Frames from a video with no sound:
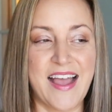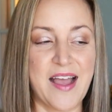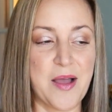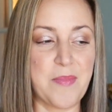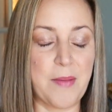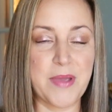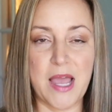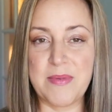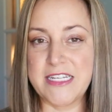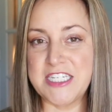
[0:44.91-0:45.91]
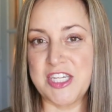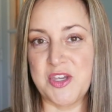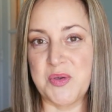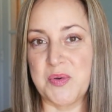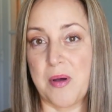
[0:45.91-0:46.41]
I'm coming to
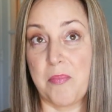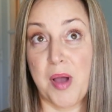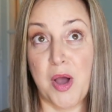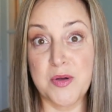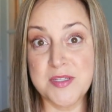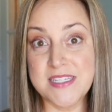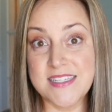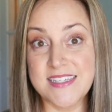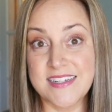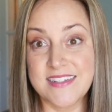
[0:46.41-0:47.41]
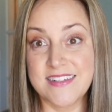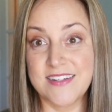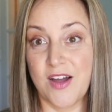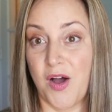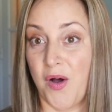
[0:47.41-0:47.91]
you post
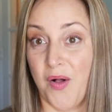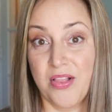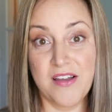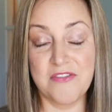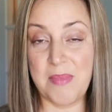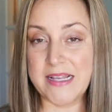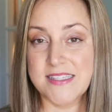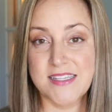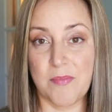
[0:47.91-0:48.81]
all of my